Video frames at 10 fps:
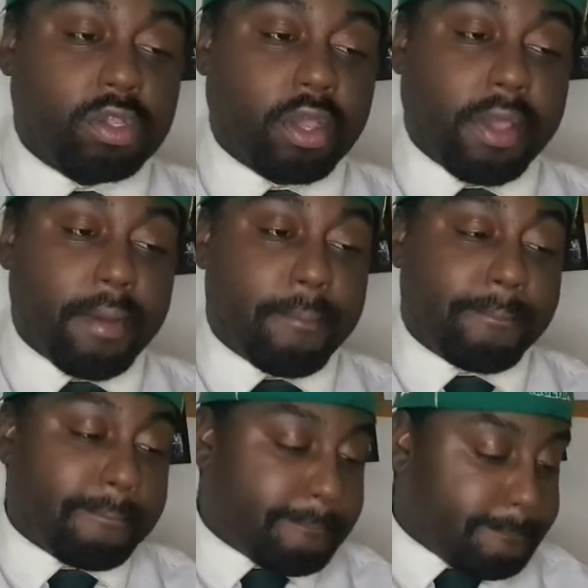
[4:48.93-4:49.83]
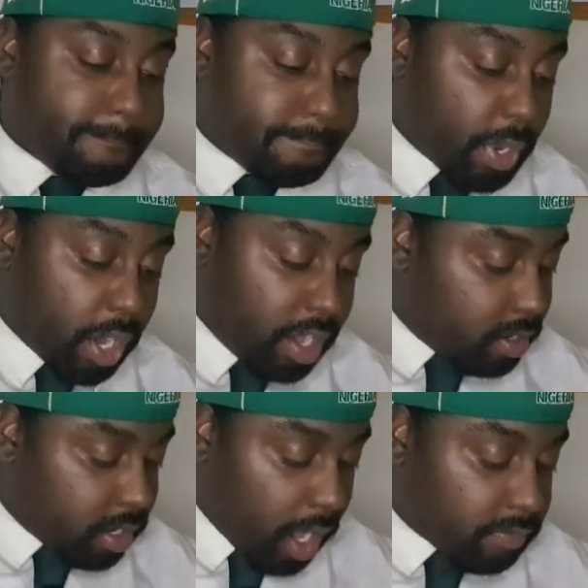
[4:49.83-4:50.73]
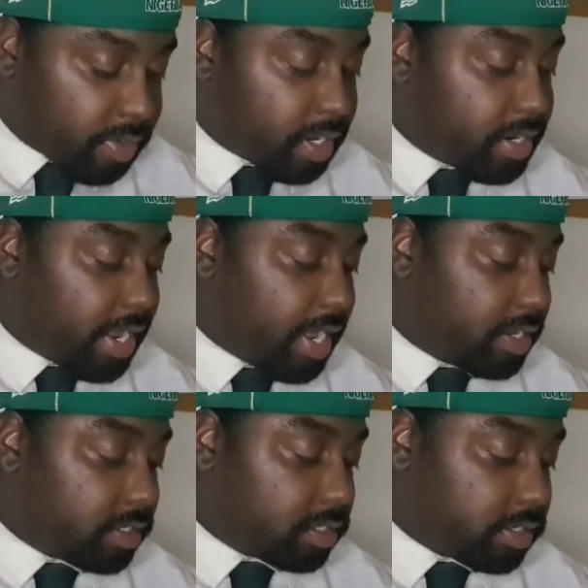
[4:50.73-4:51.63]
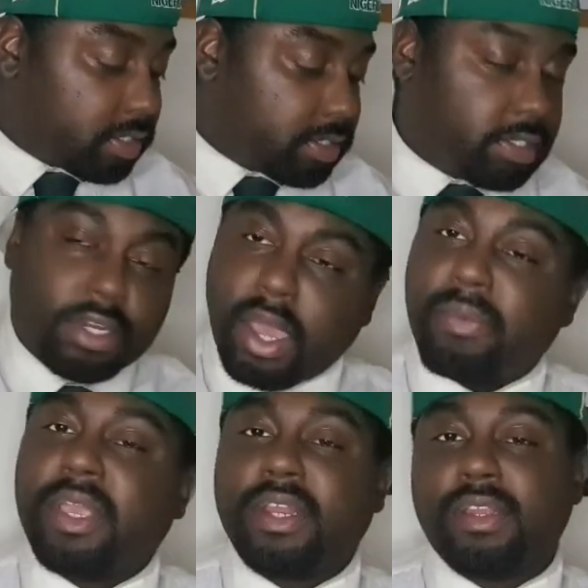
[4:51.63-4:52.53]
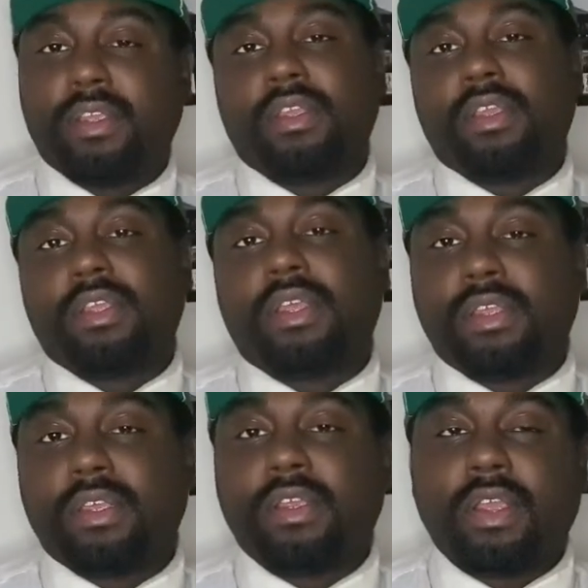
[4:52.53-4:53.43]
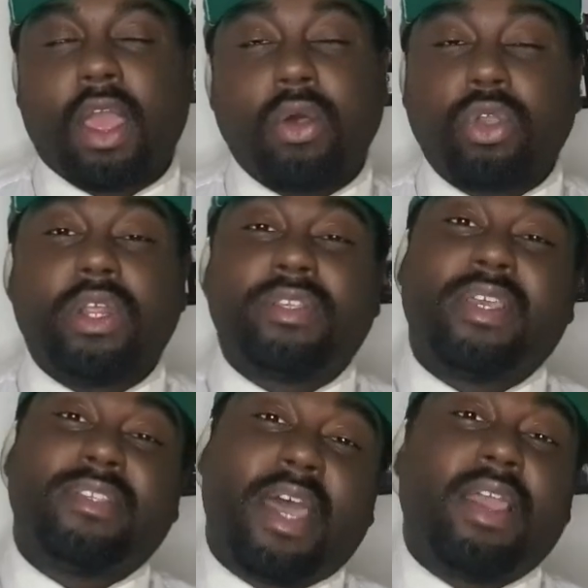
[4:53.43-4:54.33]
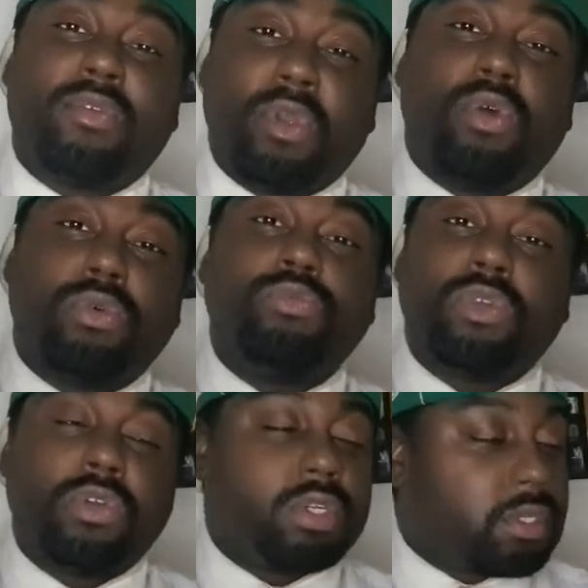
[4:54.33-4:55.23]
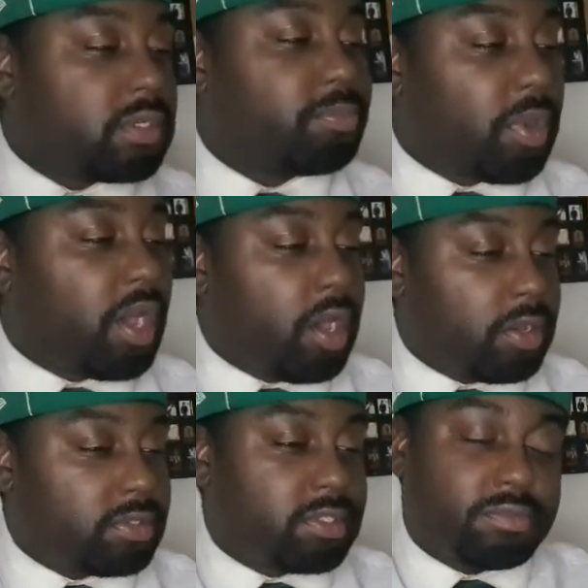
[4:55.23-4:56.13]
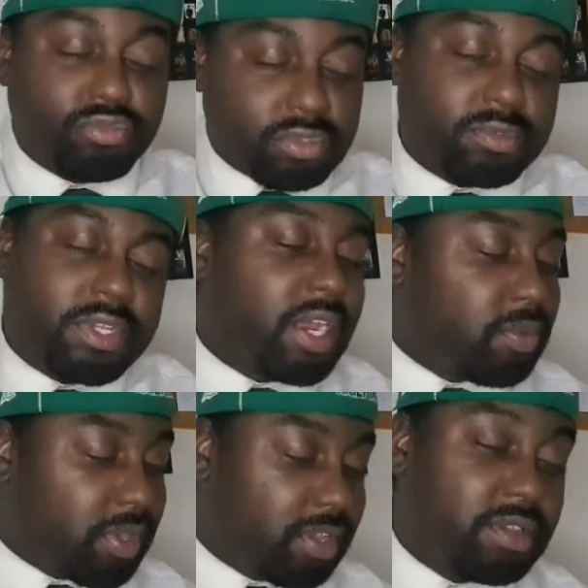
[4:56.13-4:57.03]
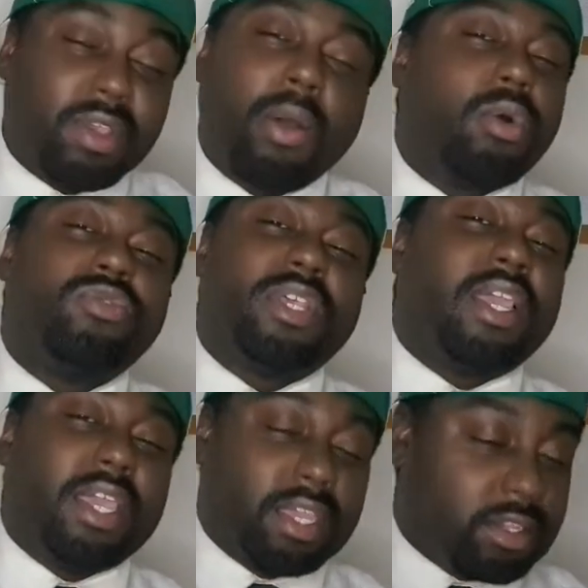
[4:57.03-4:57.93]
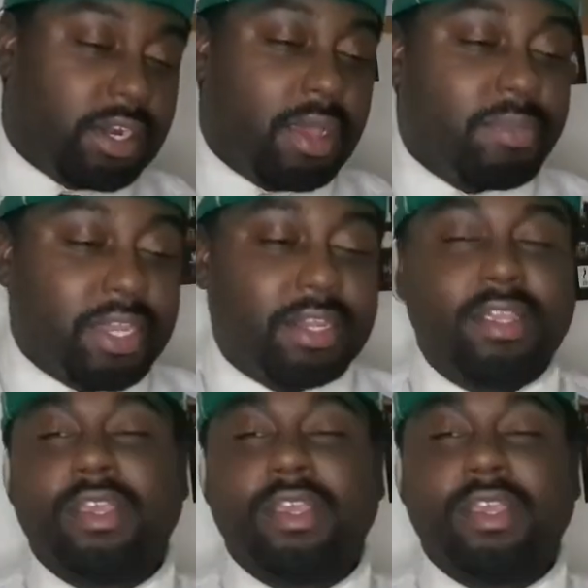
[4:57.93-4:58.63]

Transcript: but other than that, do you know what I mean? I was gonna say something real, but anyway, I won't say it here, do you know what I mean?